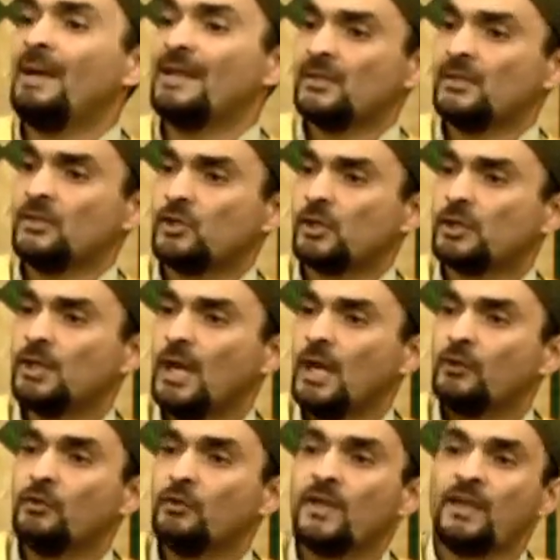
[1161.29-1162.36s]

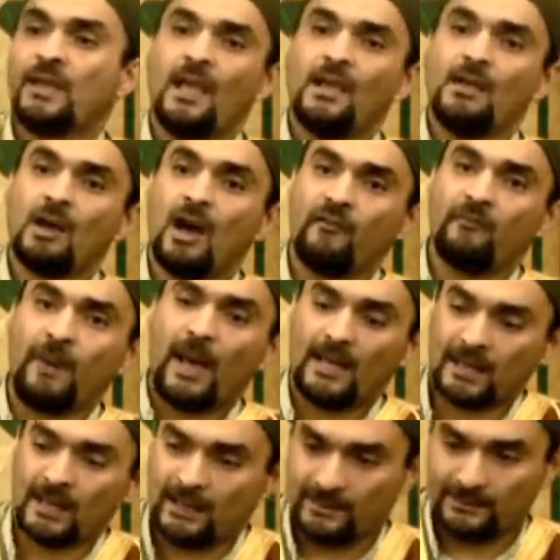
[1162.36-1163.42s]
messenger to the king of
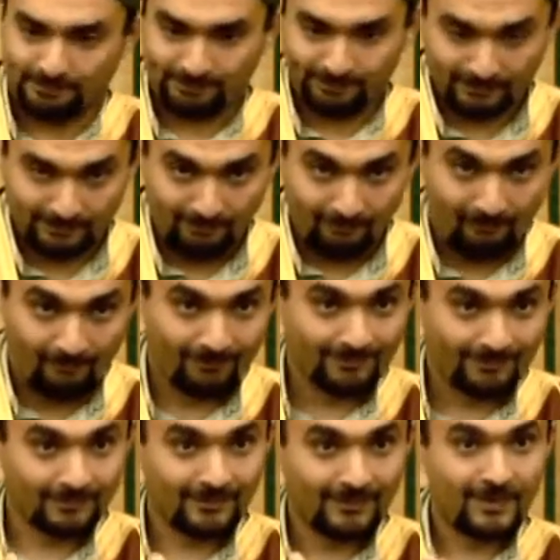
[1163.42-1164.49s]
Bahrain.
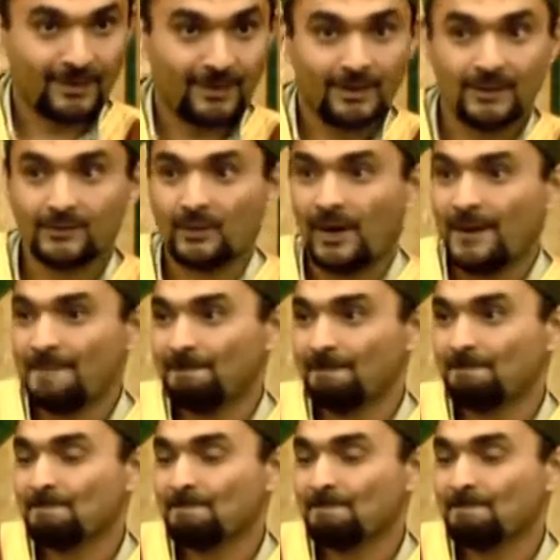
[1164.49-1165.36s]
Right?